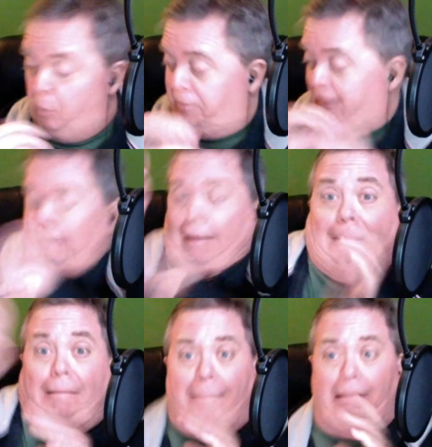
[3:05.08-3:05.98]

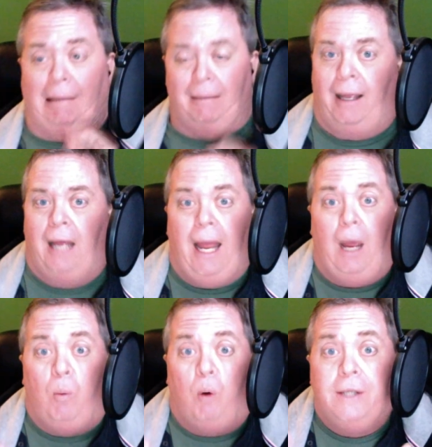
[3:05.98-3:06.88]

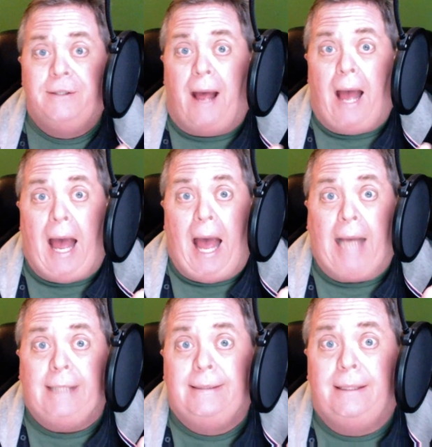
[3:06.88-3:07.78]
it was an
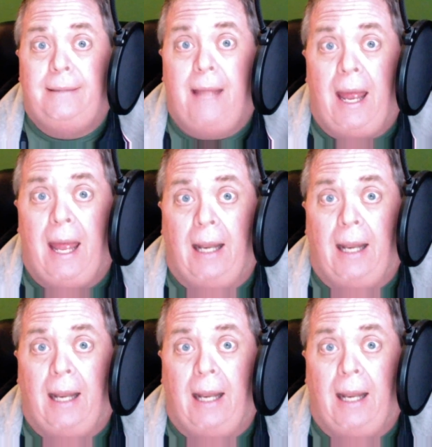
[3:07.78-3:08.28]
accident.